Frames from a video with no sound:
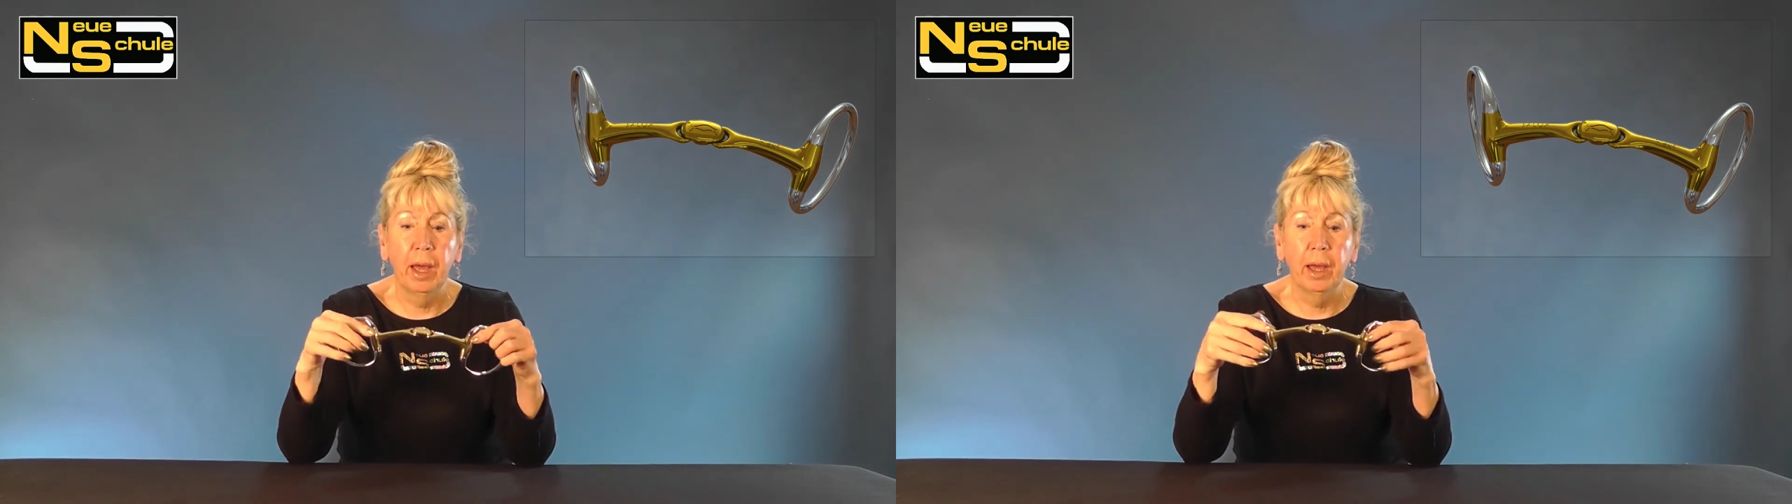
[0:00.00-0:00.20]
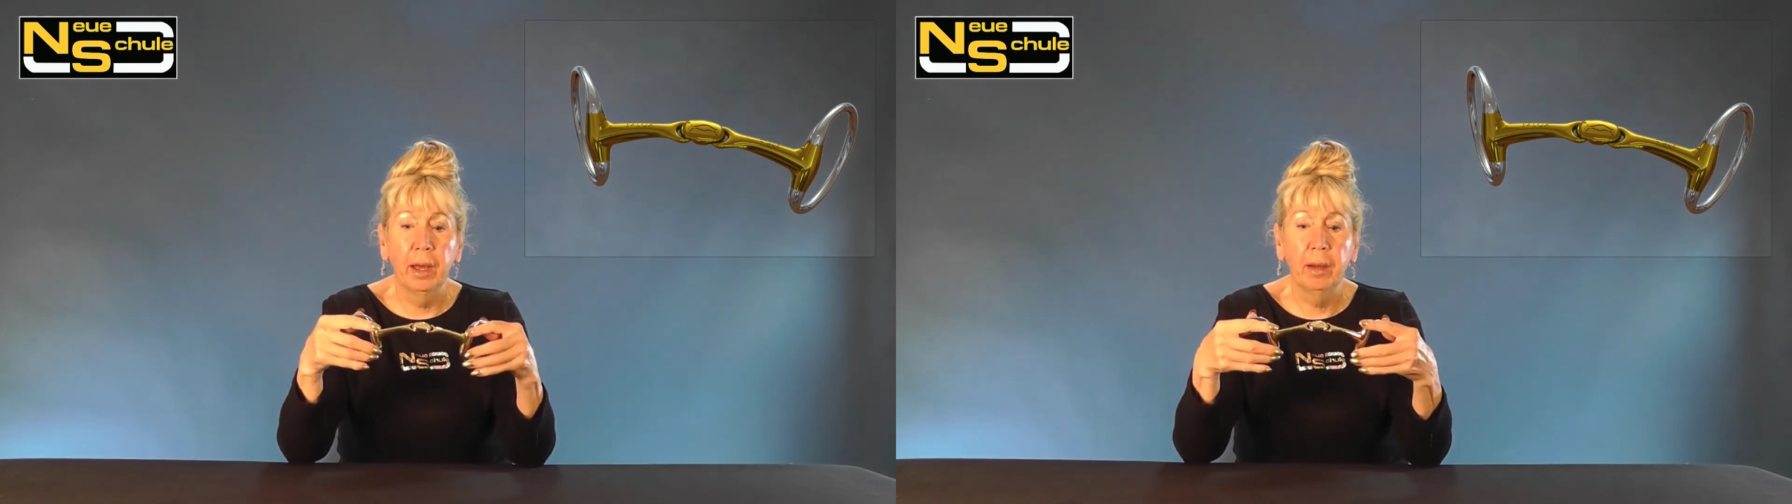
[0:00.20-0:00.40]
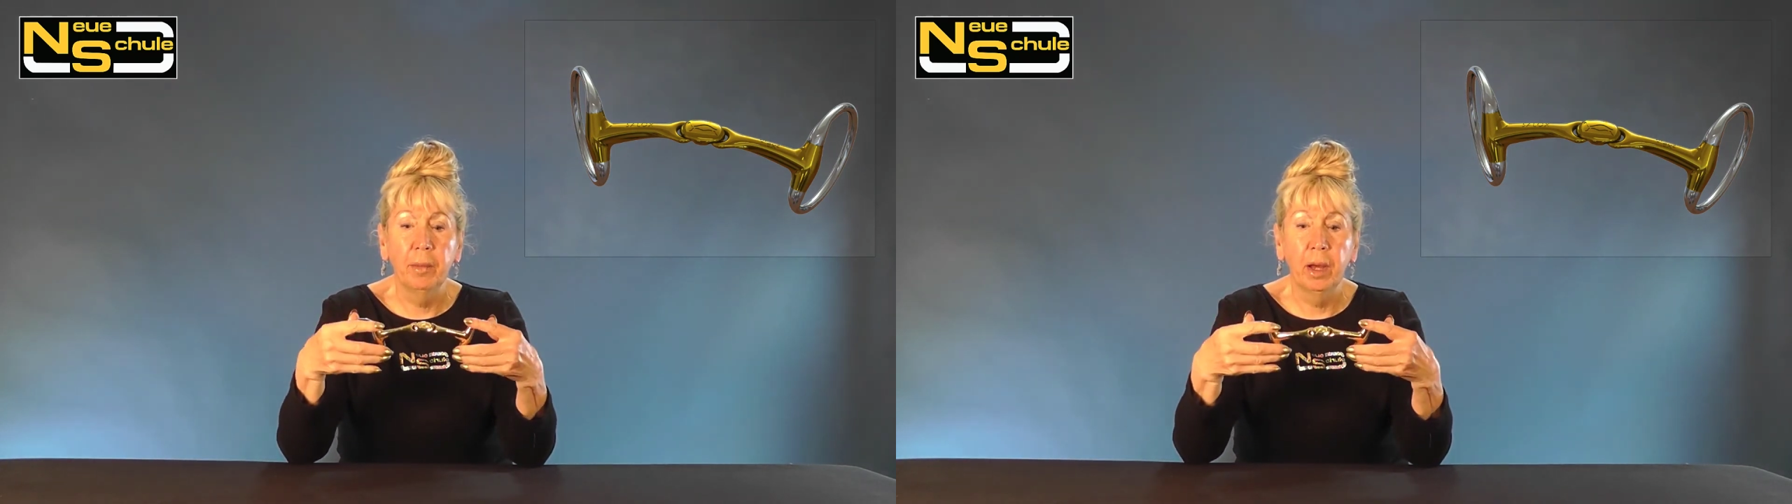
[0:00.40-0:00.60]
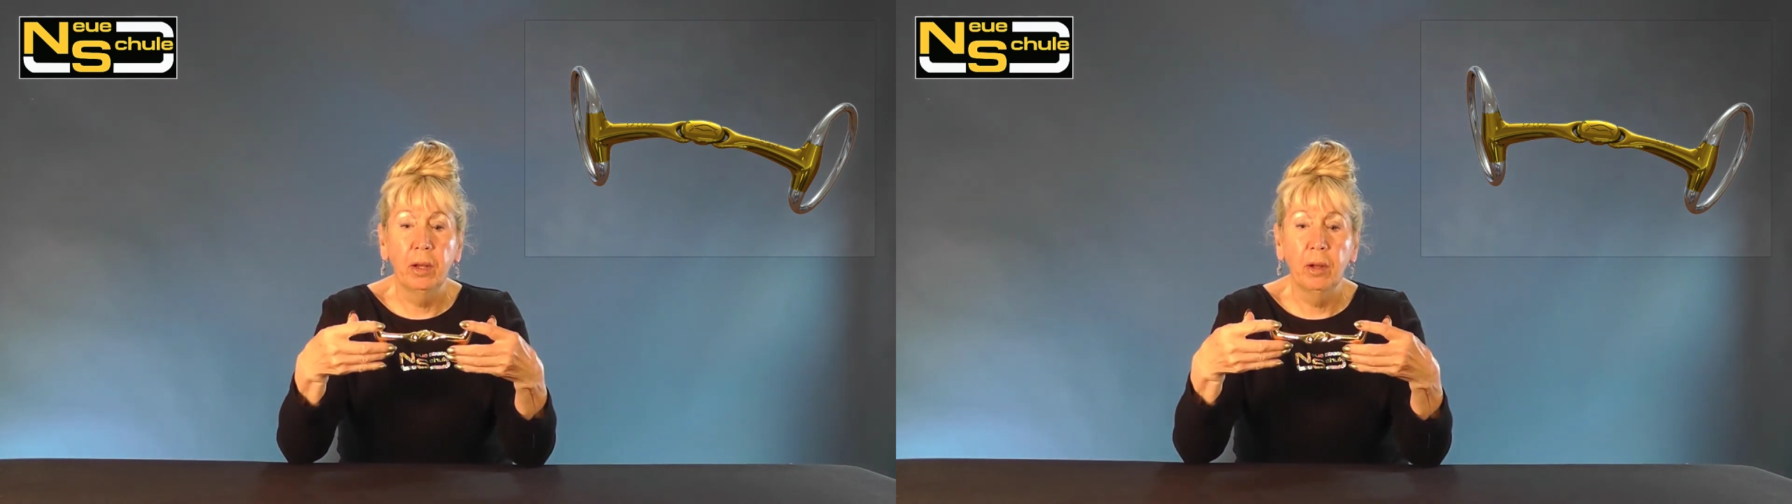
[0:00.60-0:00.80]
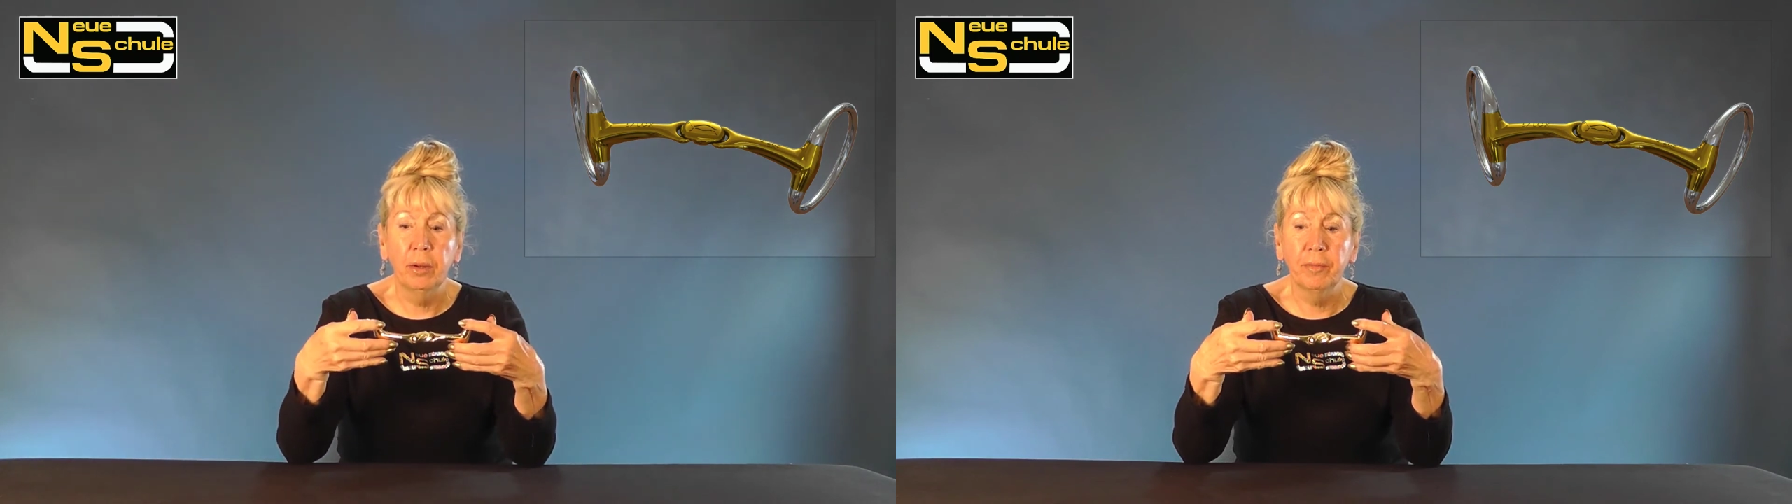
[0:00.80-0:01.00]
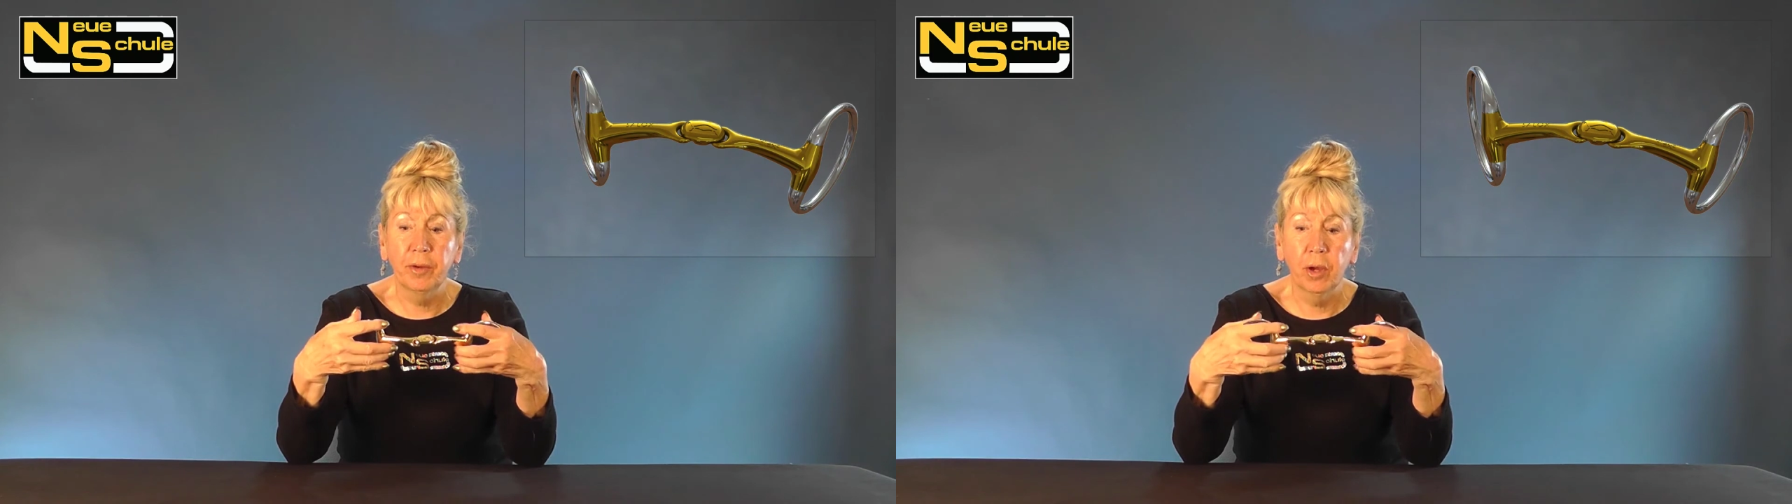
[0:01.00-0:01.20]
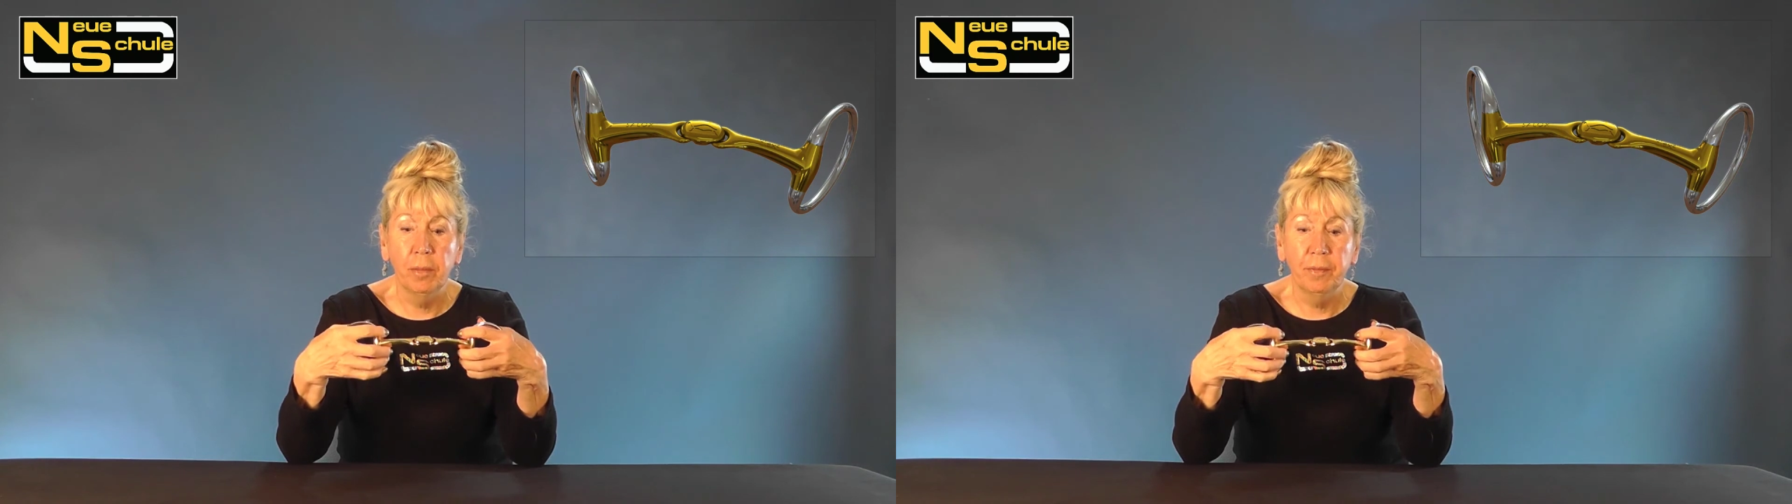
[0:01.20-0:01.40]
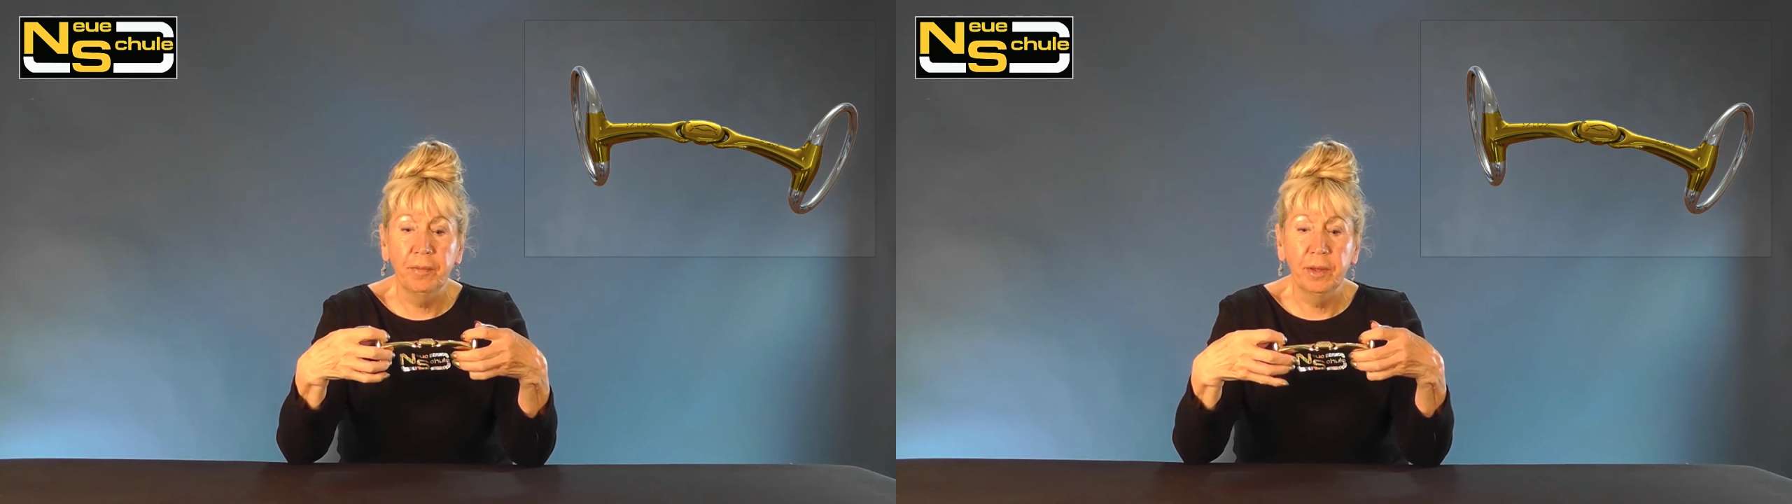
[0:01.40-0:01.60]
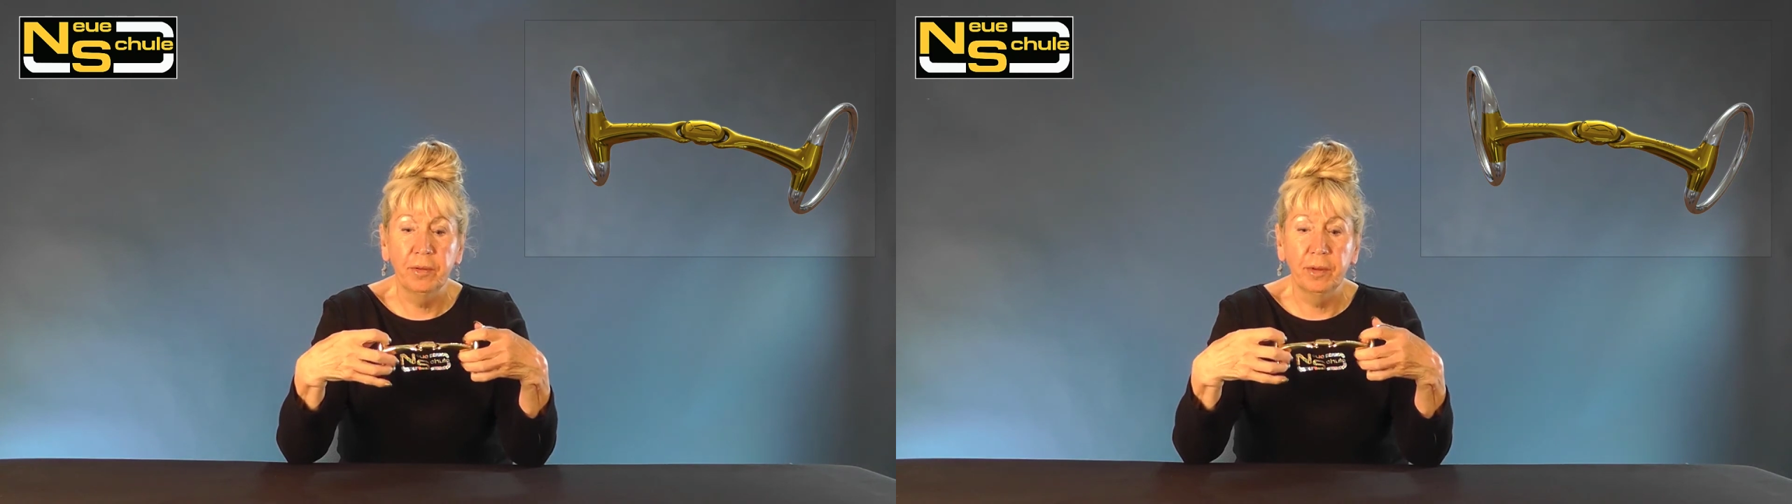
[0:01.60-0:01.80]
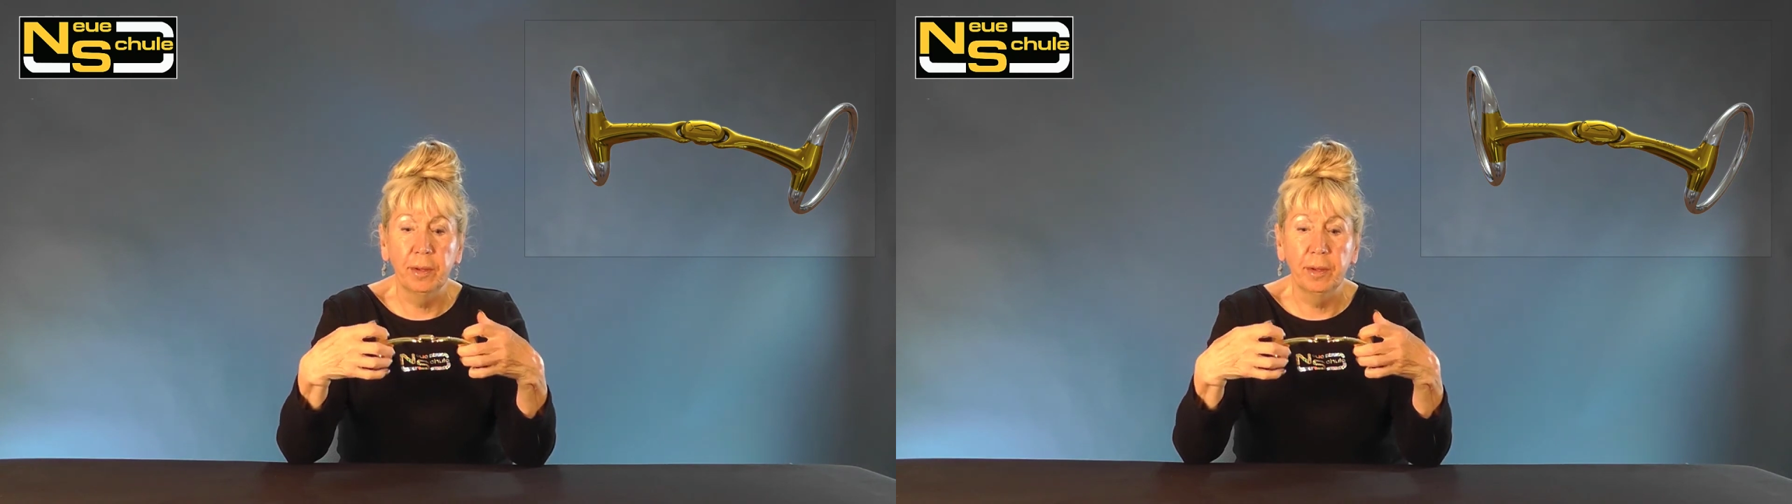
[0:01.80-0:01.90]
a lot of comfort